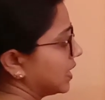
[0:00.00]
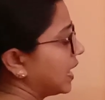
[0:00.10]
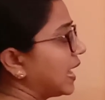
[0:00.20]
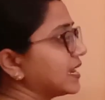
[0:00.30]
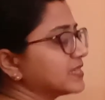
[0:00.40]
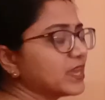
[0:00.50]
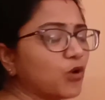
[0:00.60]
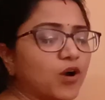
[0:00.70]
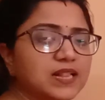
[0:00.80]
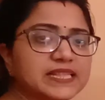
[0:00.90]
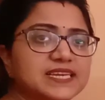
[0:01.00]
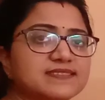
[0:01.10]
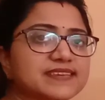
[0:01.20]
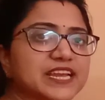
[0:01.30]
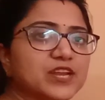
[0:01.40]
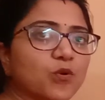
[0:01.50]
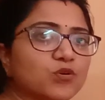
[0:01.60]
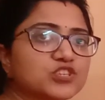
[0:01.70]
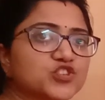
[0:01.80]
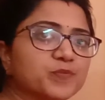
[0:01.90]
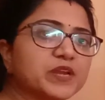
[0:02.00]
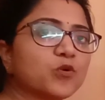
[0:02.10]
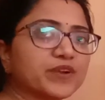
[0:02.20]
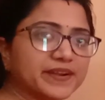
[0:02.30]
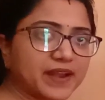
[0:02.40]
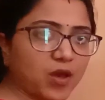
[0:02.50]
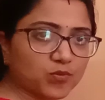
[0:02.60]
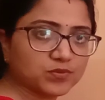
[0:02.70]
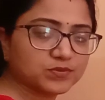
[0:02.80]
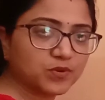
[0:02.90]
I think all these keynotes should be noted down.